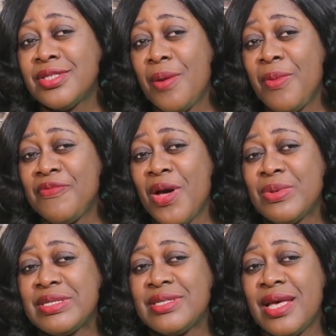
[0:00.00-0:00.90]
Some of
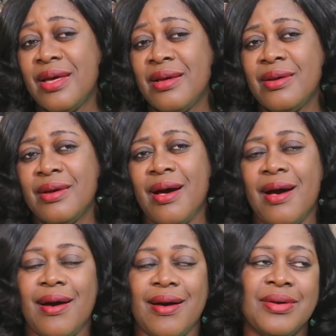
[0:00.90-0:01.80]
them will say,
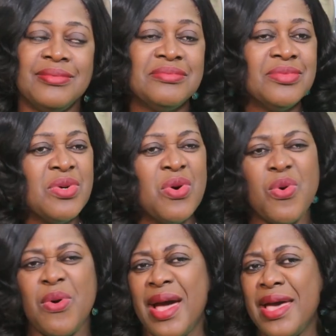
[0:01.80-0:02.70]
Ah,
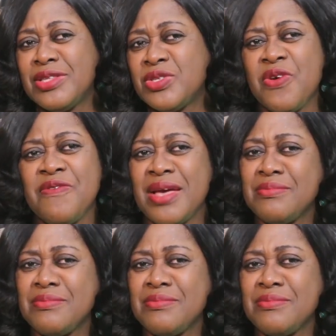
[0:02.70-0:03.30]
oh, I had